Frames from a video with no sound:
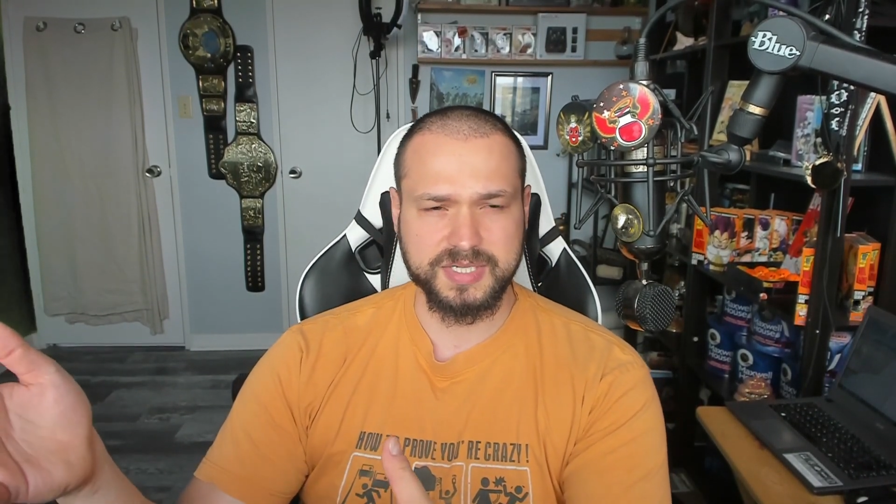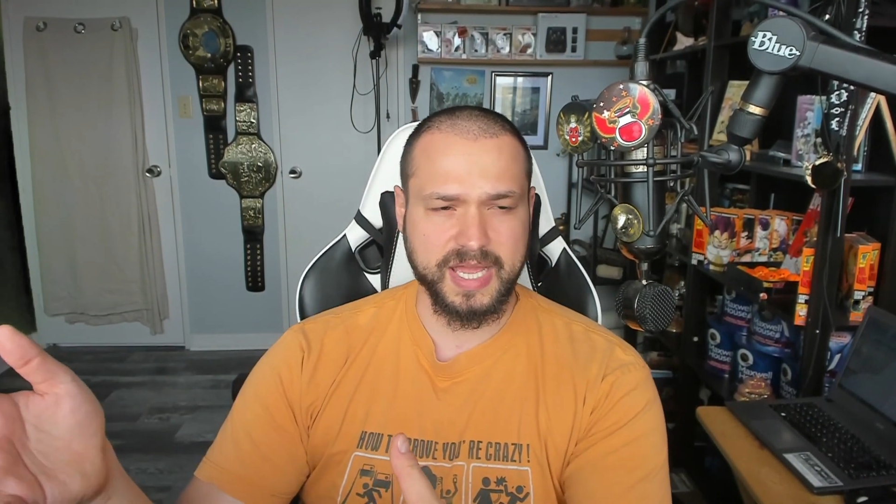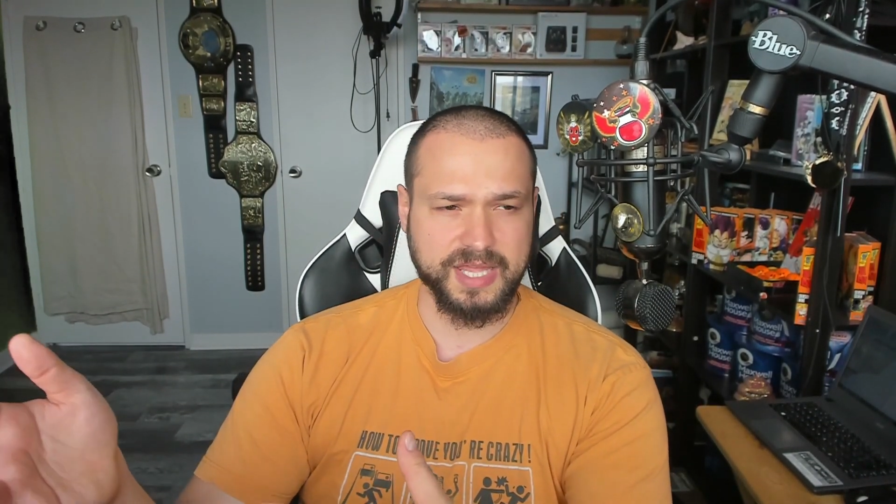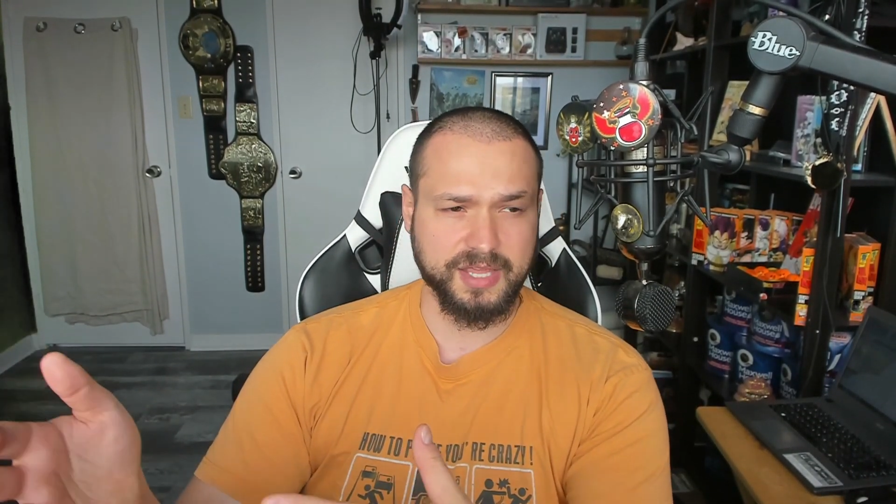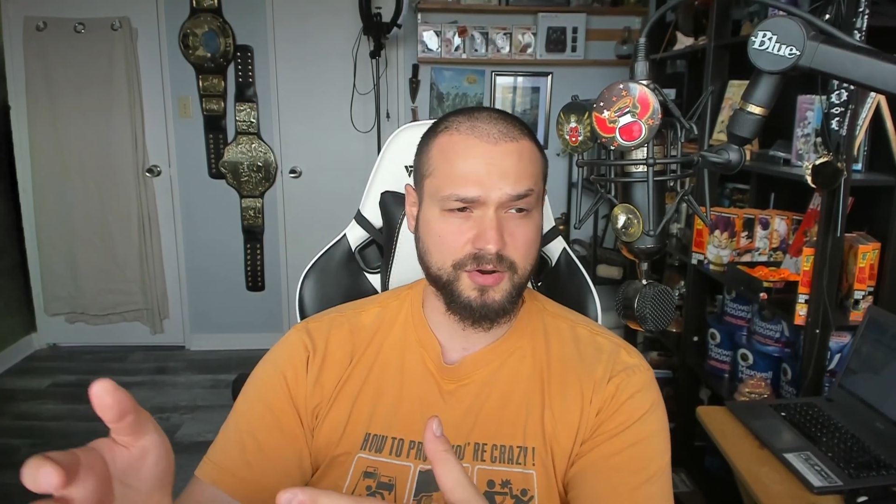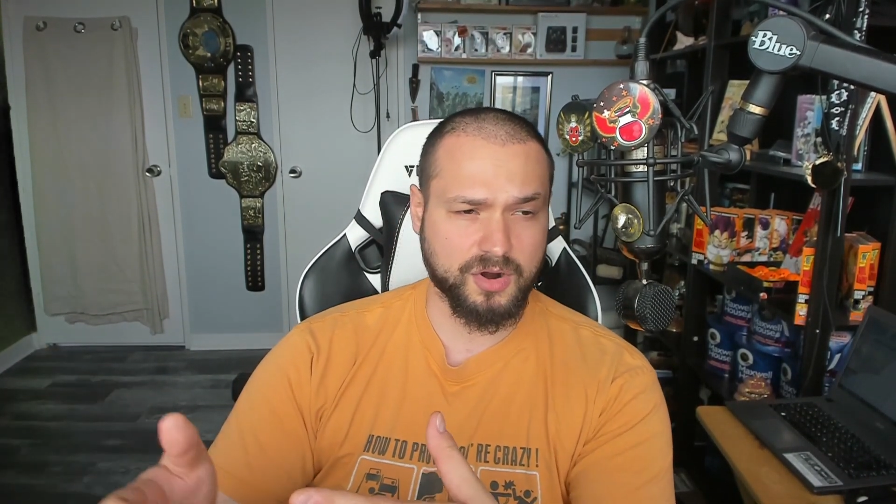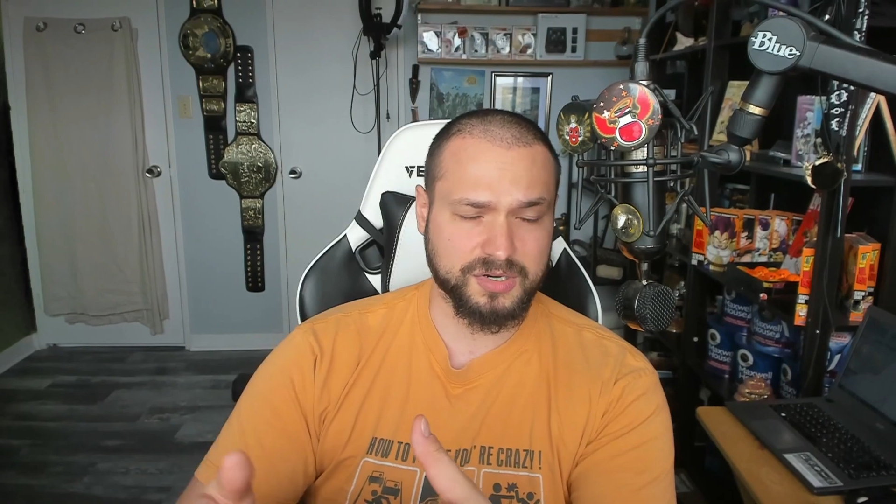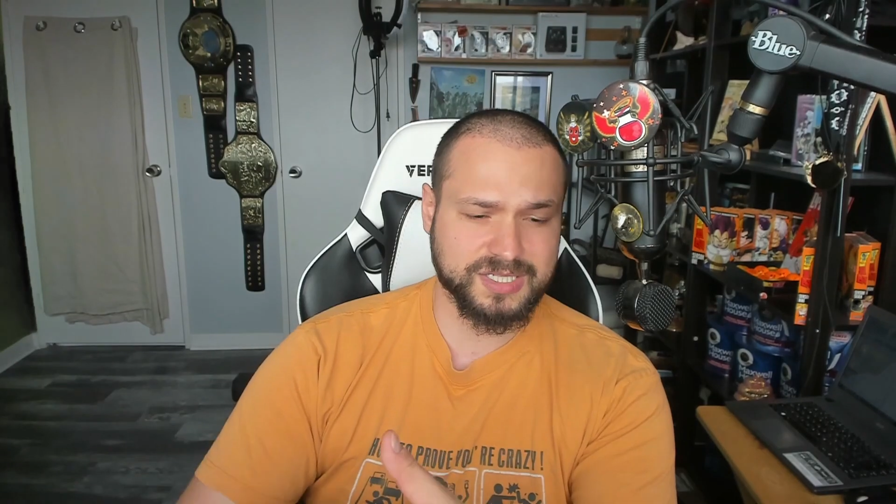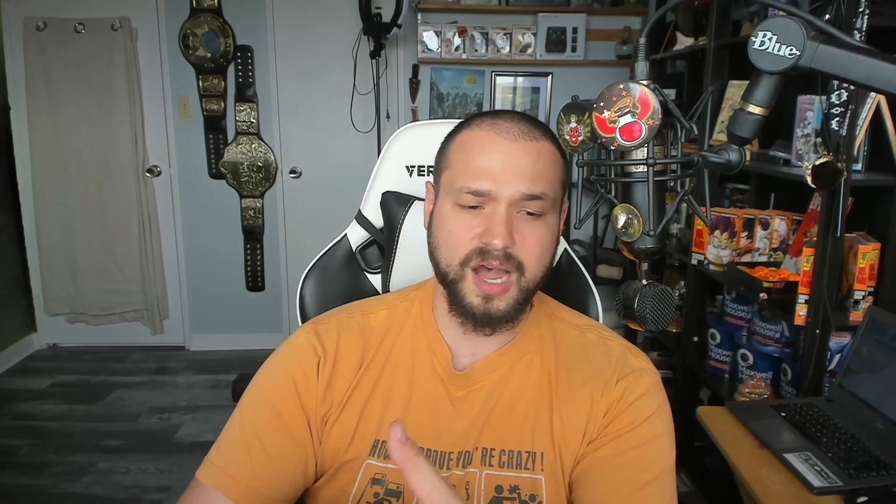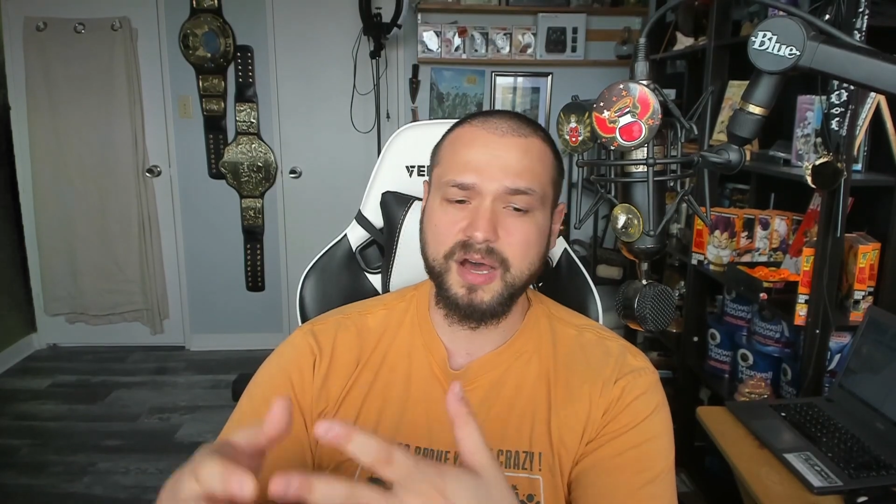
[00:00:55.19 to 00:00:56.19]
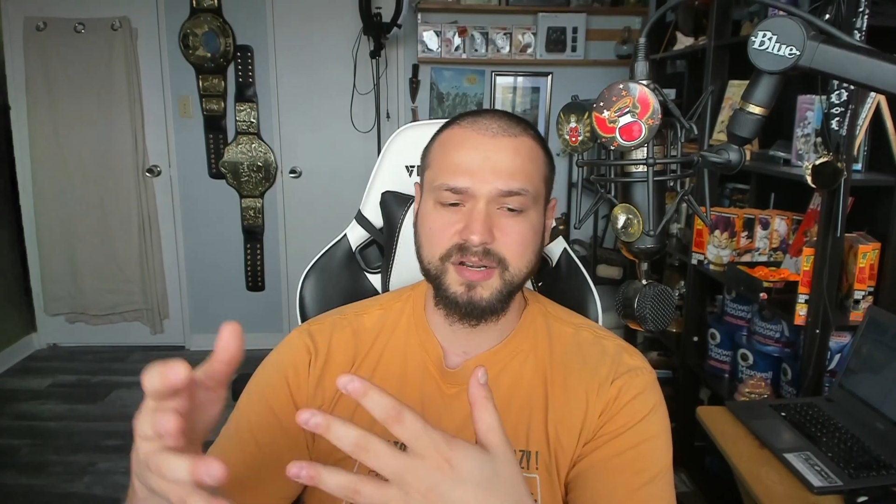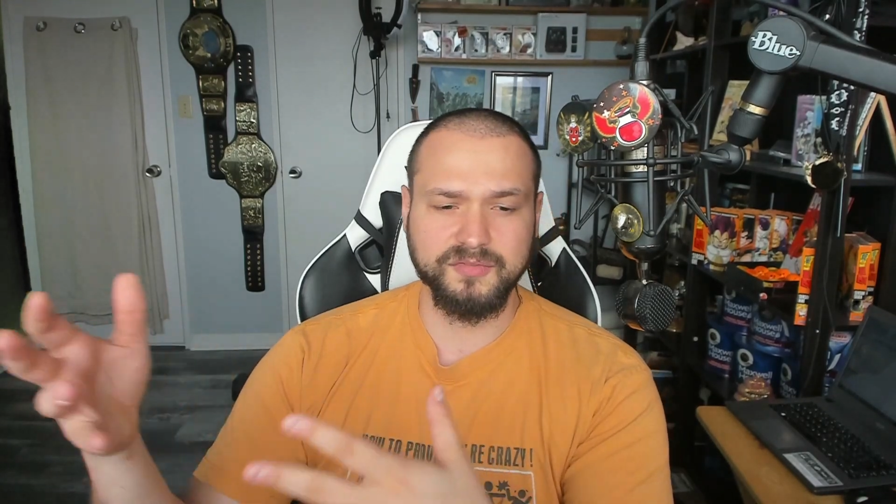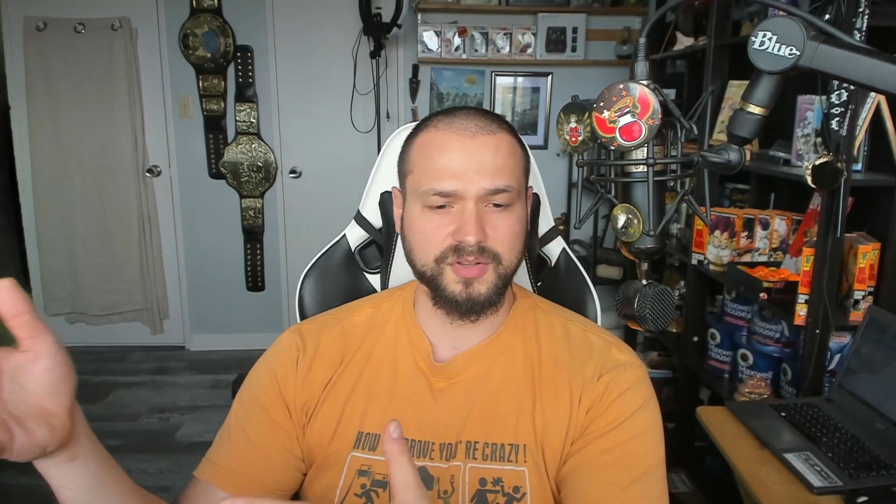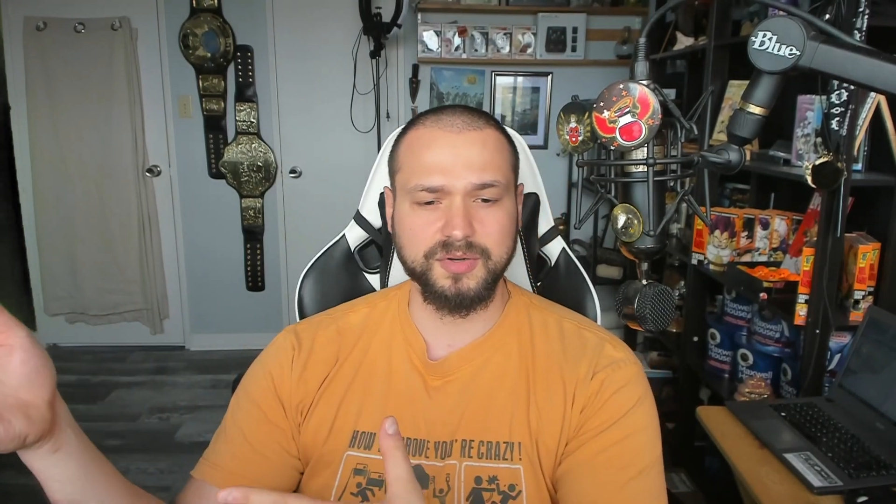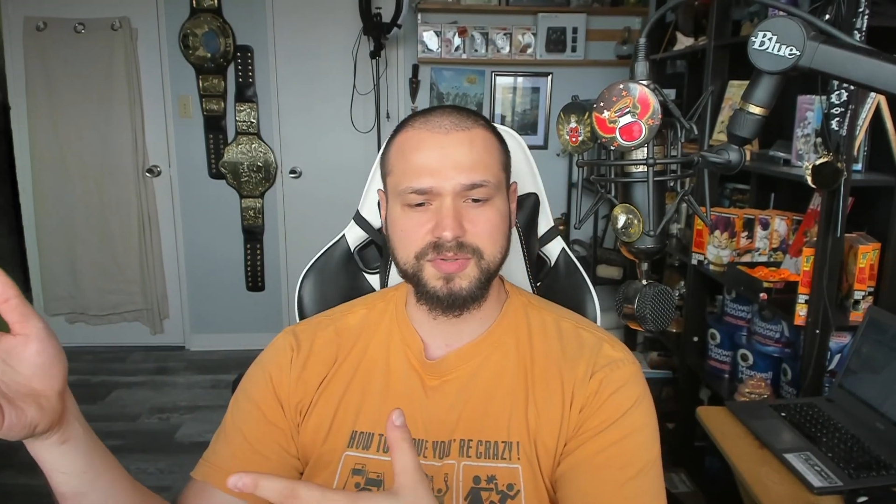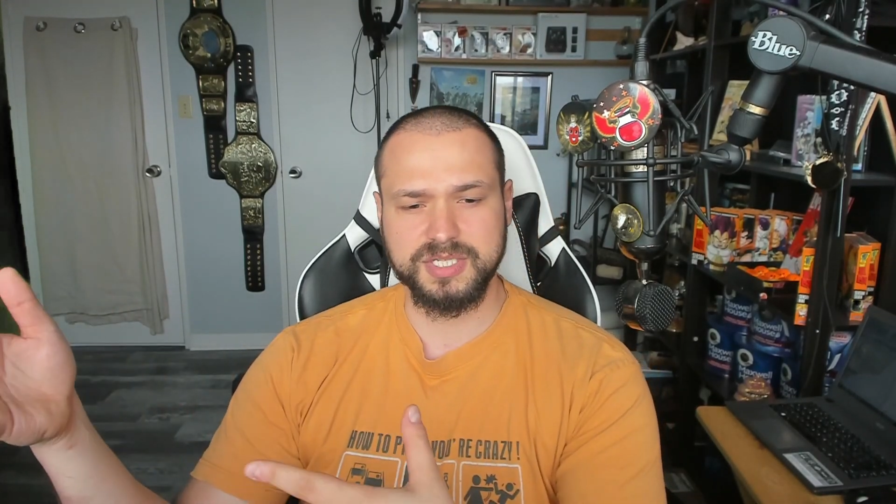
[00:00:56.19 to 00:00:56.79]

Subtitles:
and there are a ton of those.